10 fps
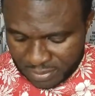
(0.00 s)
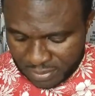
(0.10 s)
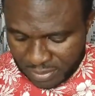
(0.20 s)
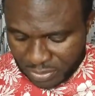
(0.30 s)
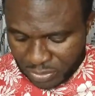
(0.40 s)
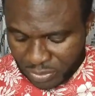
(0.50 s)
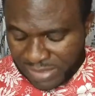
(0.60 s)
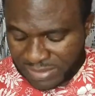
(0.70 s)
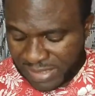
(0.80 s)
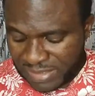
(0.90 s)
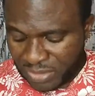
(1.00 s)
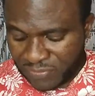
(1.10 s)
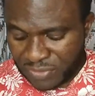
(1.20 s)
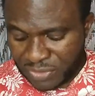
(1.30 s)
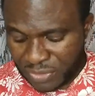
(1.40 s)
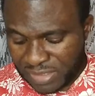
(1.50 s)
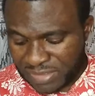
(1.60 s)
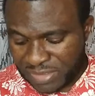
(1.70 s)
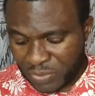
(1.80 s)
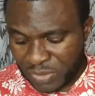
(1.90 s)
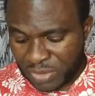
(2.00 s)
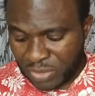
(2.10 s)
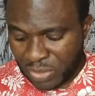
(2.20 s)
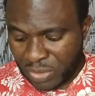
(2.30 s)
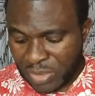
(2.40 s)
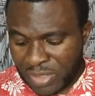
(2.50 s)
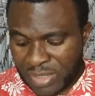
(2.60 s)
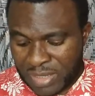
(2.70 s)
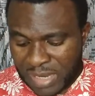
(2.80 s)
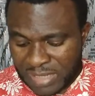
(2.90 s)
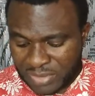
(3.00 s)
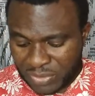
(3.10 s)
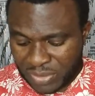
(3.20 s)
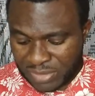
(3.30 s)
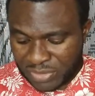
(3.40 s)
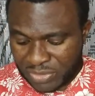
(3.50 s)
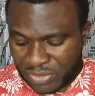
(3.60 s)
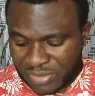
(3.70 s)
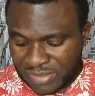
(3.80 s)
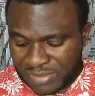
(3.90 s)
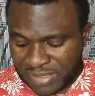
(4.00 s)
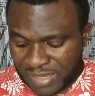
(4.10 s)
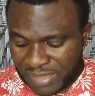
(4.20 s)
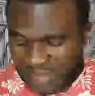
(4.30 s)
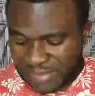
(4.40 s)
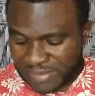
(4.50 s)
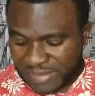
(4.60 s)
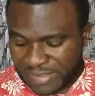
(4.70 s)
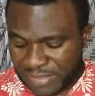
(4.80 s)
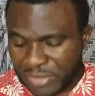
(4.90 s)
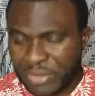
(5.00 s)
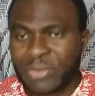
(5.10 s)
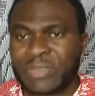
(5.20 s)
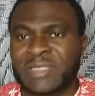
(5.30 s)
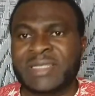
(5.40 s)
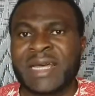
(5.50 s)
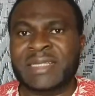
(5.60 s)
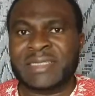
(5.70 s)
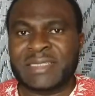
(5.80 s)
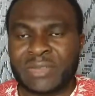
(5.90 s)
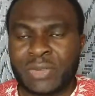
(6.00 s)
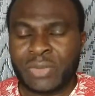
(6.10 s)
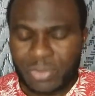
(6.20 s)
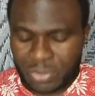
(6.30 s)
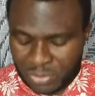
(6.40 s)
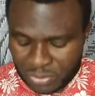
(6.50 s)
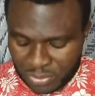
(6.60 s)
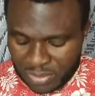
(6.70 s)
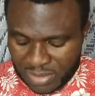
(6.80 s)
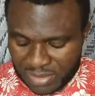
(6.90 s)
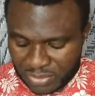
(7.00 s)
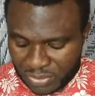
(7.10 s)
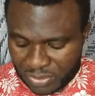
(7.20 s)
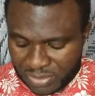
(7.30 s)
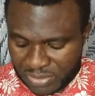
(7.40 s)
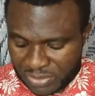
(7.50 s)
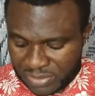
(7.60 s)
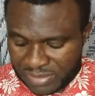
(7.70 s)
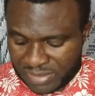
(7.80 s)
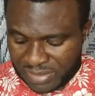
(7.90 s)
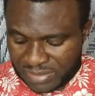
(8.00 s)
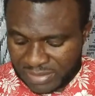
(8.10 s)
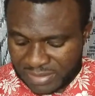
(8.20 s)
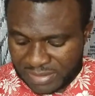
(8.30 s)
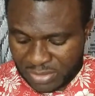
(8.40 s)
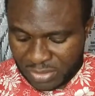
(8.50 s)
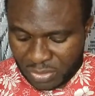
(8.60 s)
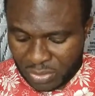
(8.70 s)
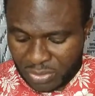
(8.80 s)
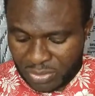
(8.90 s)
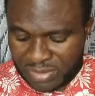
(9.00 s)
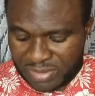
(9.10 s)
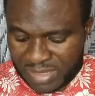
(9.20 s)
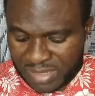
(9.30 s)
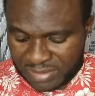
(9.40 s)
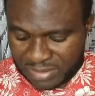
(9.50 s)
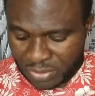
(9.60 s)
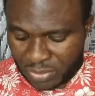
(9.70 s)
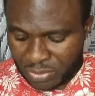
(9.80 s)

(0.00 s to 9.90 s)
So that kind of insurance is what they call assicurazione del rischio statico. Assicurazione del rischio statico.